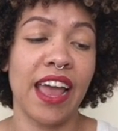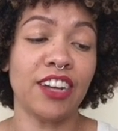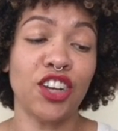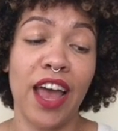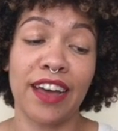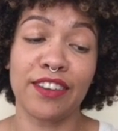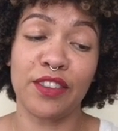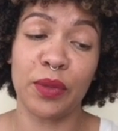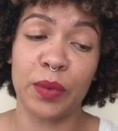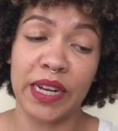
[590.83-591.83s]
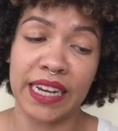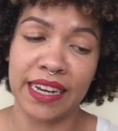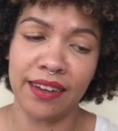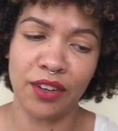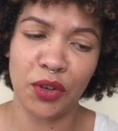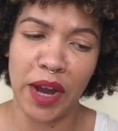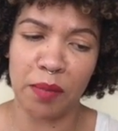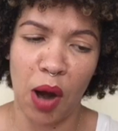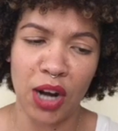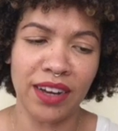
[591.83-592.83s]
HX3
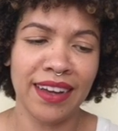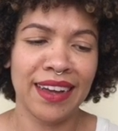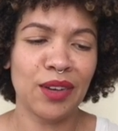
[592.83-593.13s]
trademark.